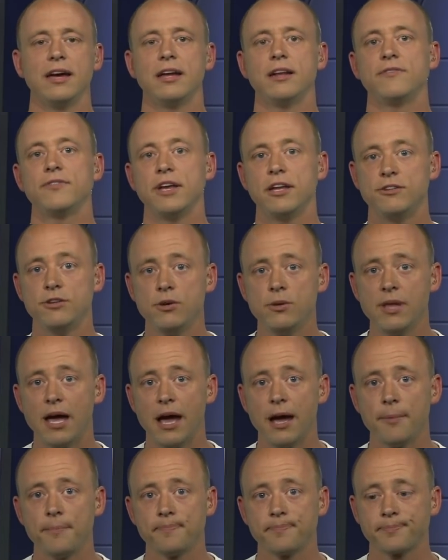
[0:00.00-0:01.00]
And if they do
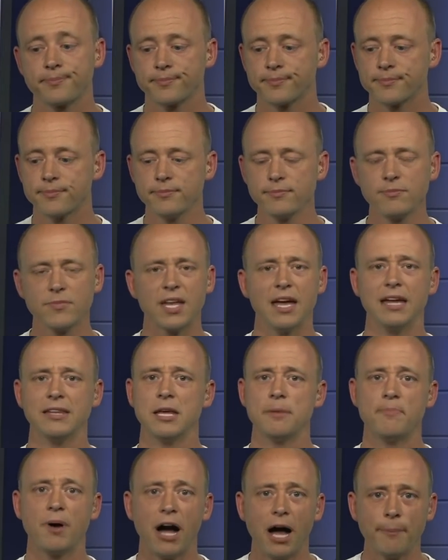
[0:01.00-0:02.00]
that and
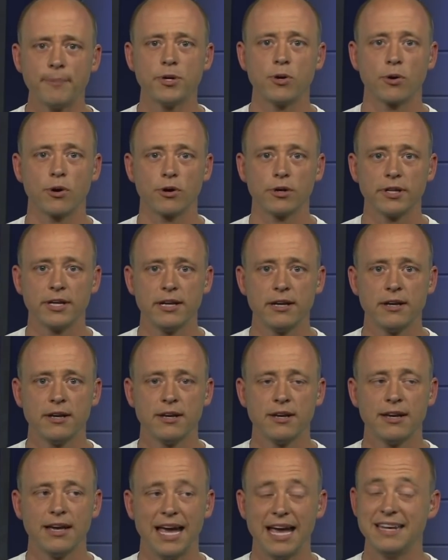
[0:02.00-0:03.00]
they pop you early
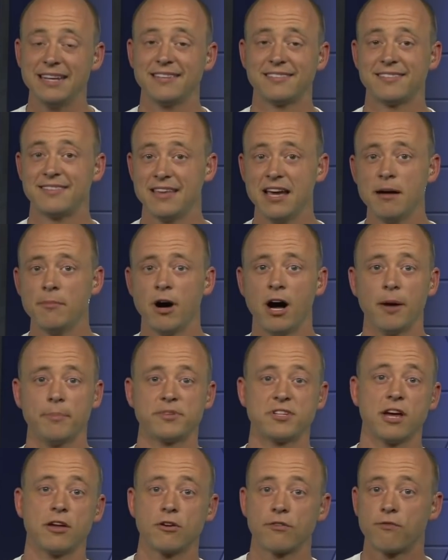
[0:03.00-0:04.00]
and it's them
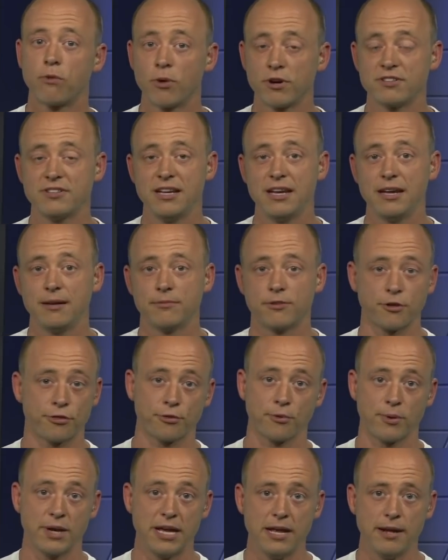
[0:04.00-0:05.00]
up 10 or 14 to
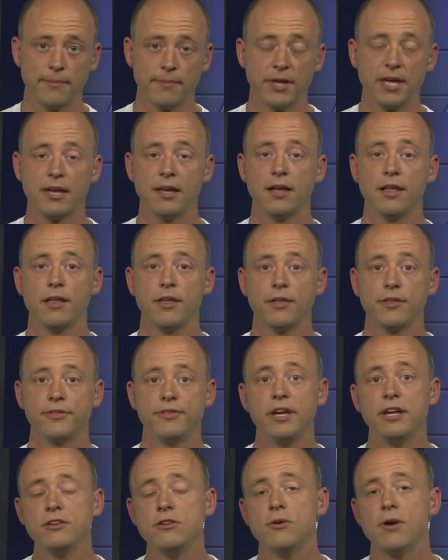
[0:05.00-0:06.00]
3,
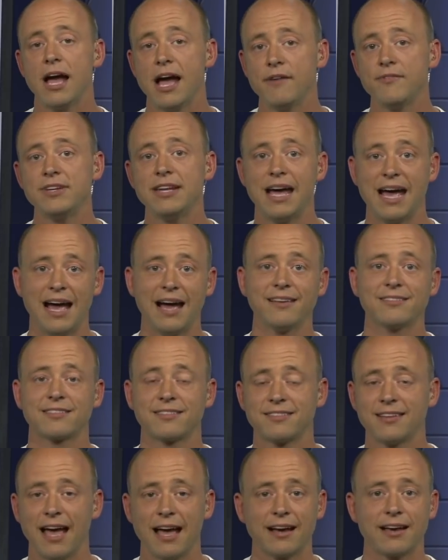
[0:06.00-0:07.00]
then you're having to ask
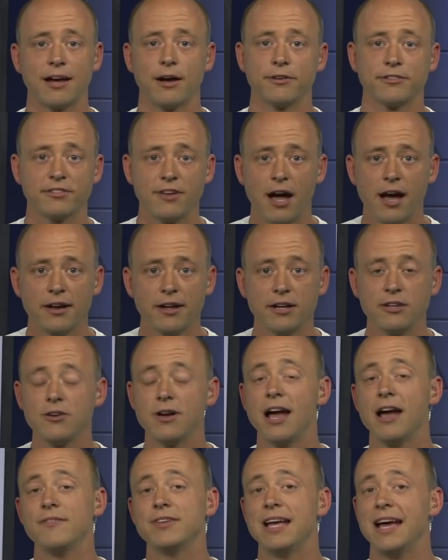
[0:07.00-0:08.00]
Zach Calzada and you're
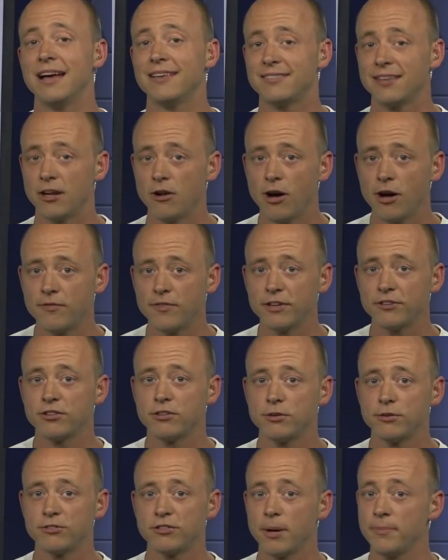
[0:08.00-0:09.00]
having to ask that offense to
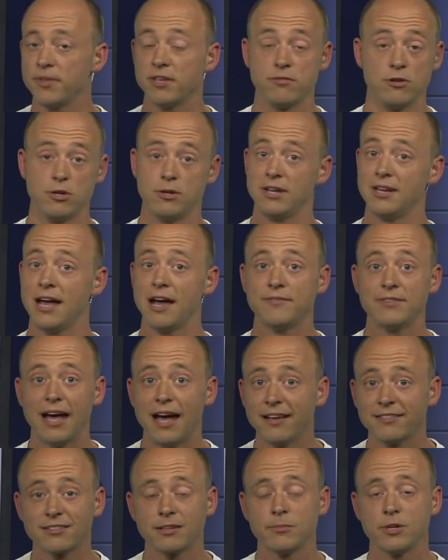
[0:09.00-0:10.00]
do something you didn't have to
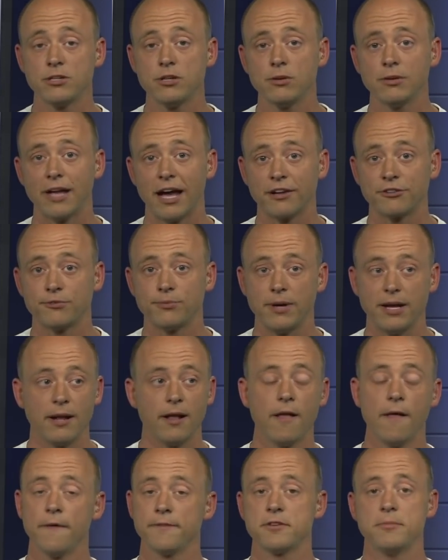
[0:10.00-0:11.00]
ask him to do last week.
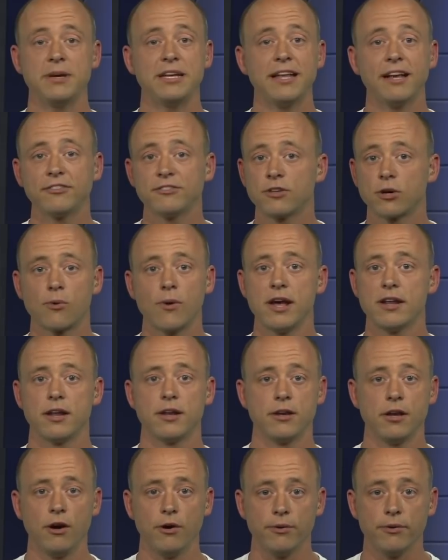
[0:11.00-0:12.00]
To me, that's the great
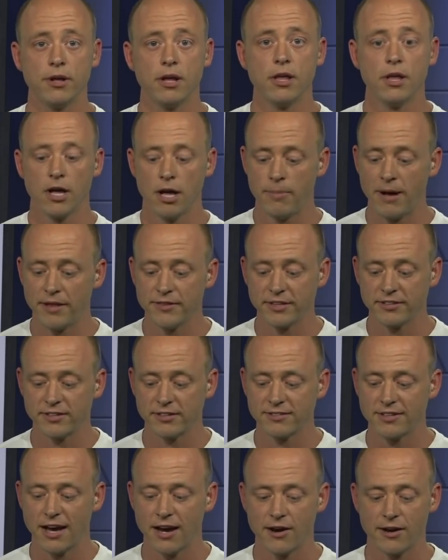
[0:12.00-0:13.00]
unknown about this
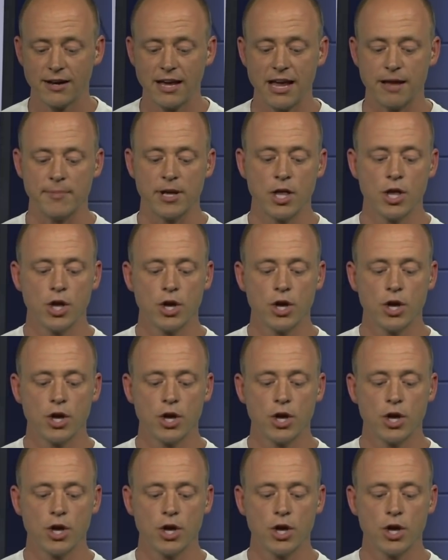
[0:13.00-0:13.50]
entire game